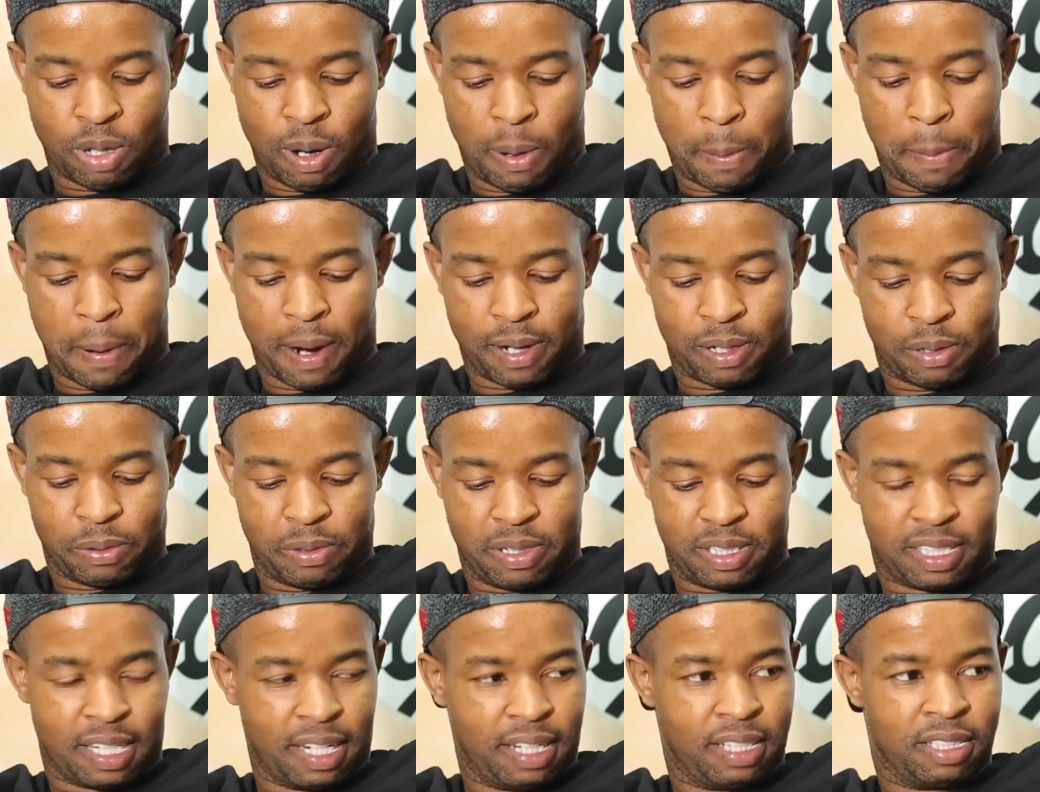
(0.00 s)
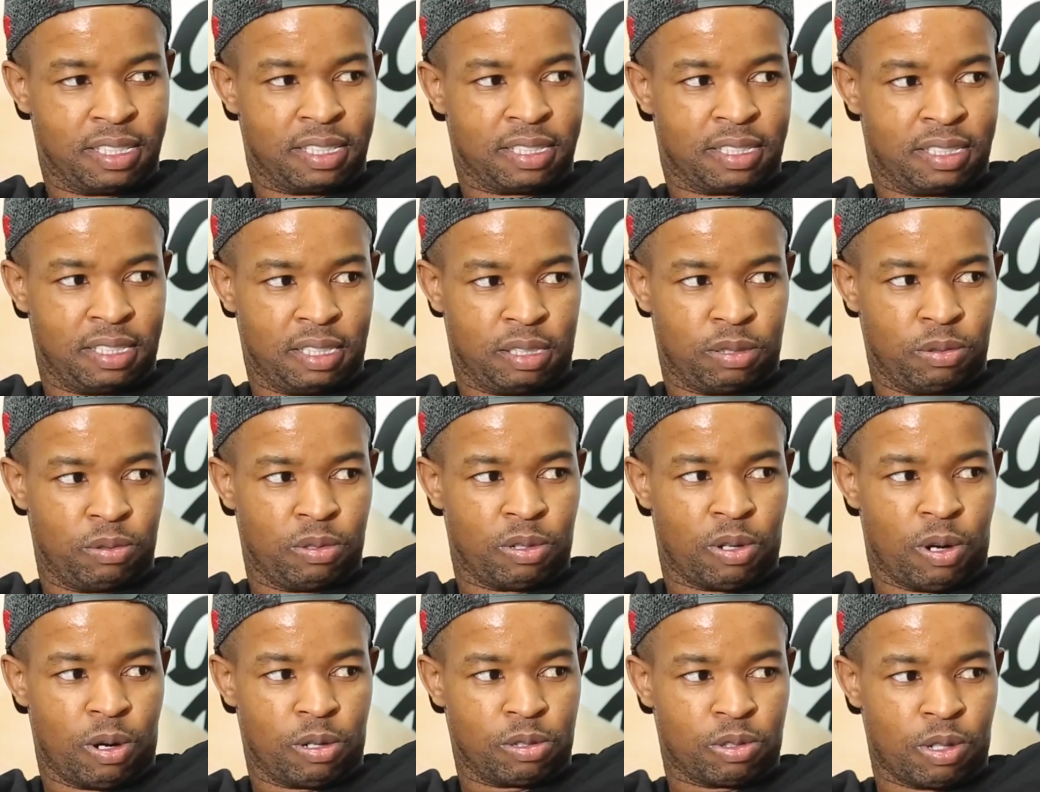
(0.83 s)
top part will change. City
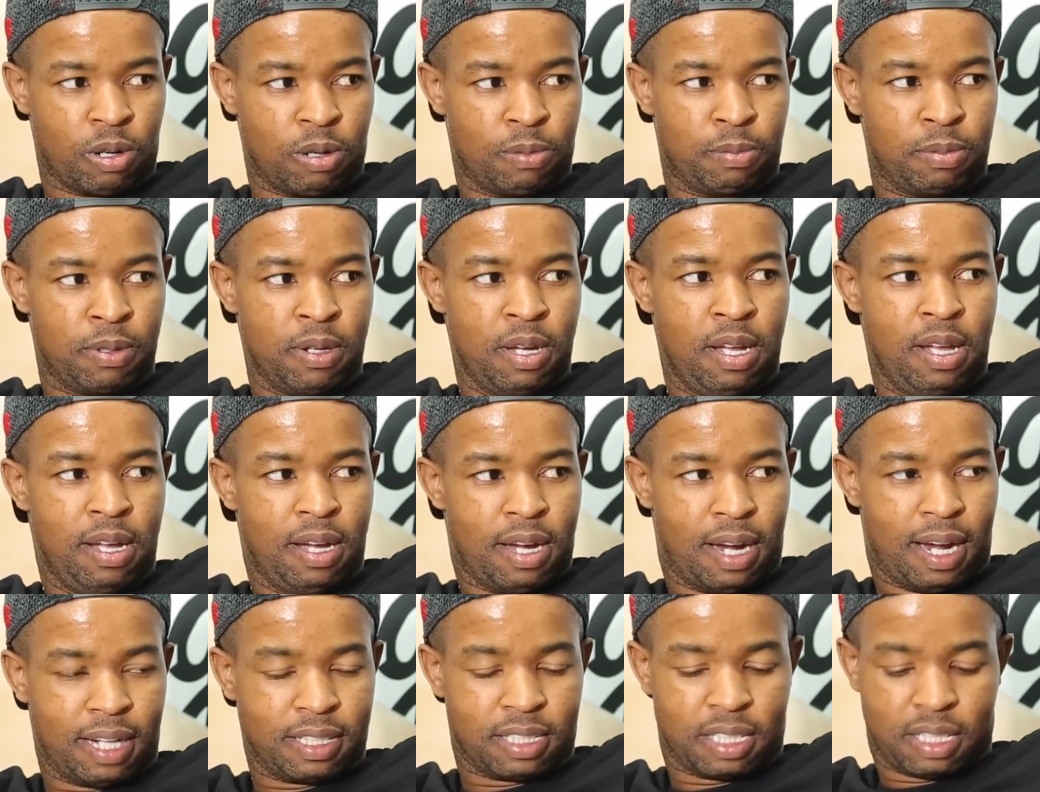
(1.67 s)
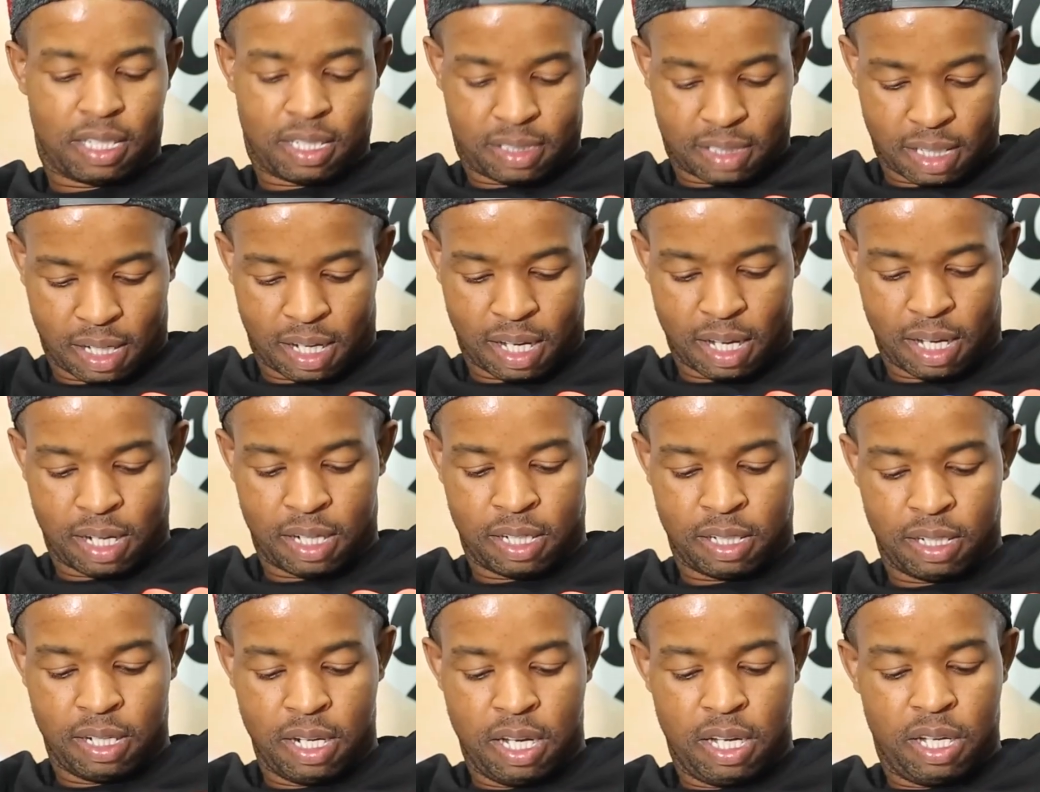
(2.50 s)
will go top, Arsenal
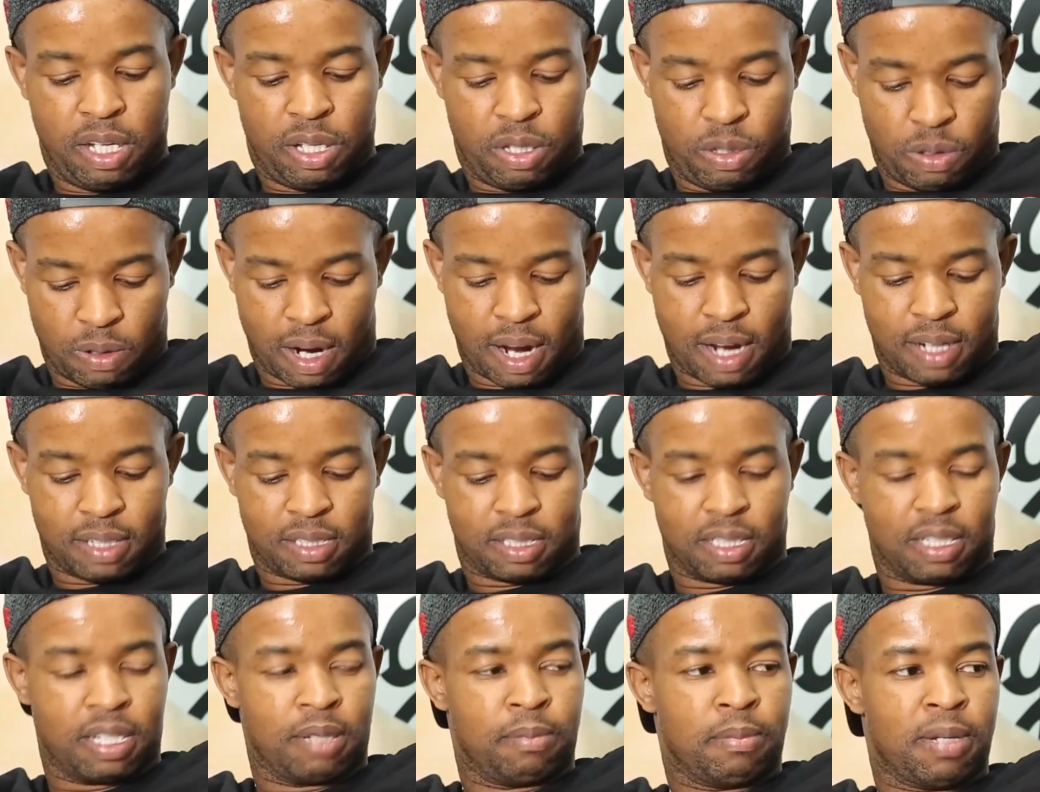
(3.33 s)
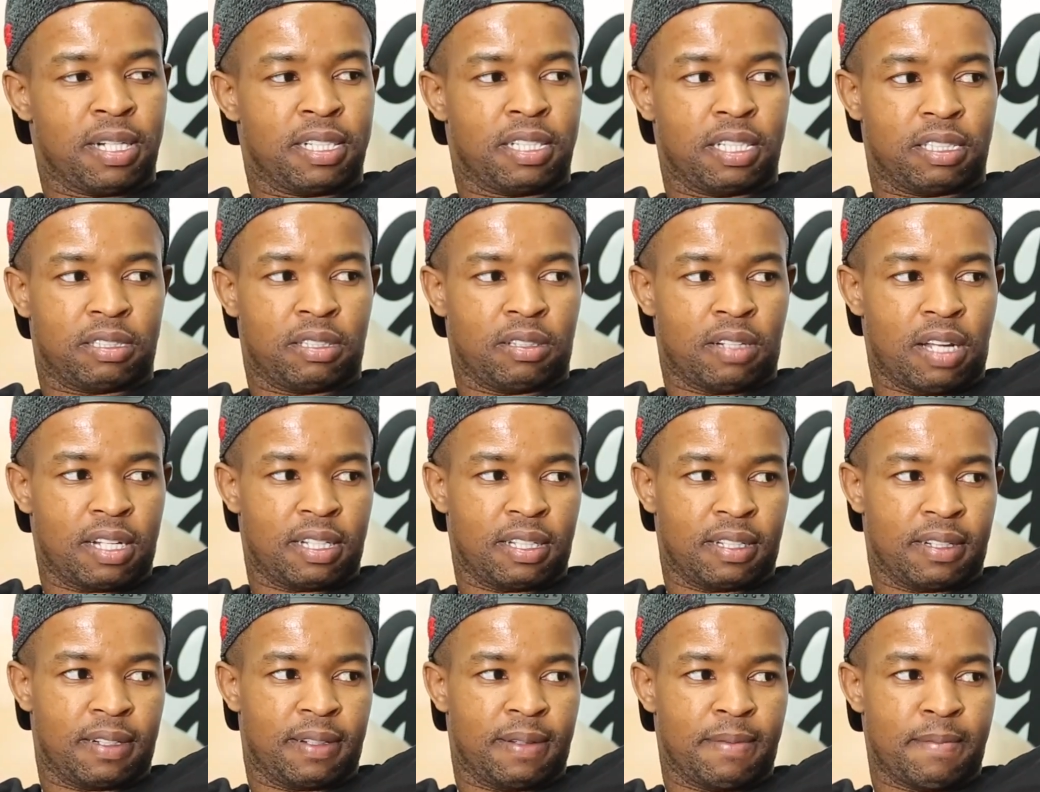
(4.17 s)
second, Newcastle and Manchester
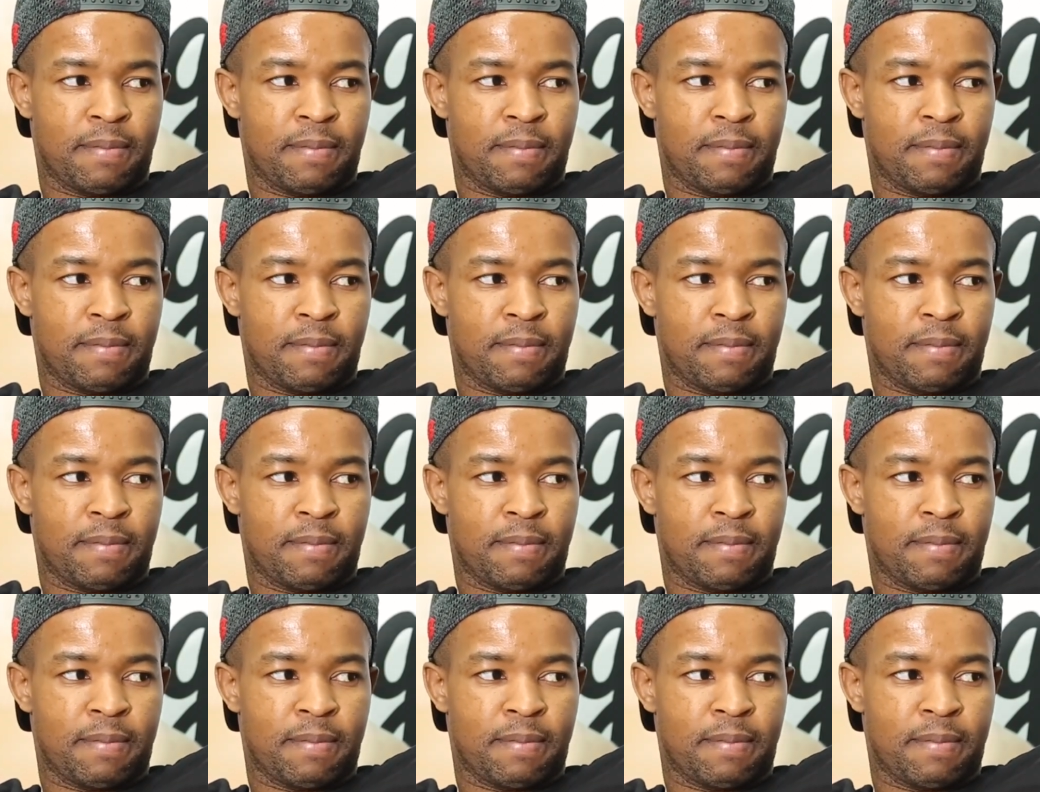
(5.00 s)
United.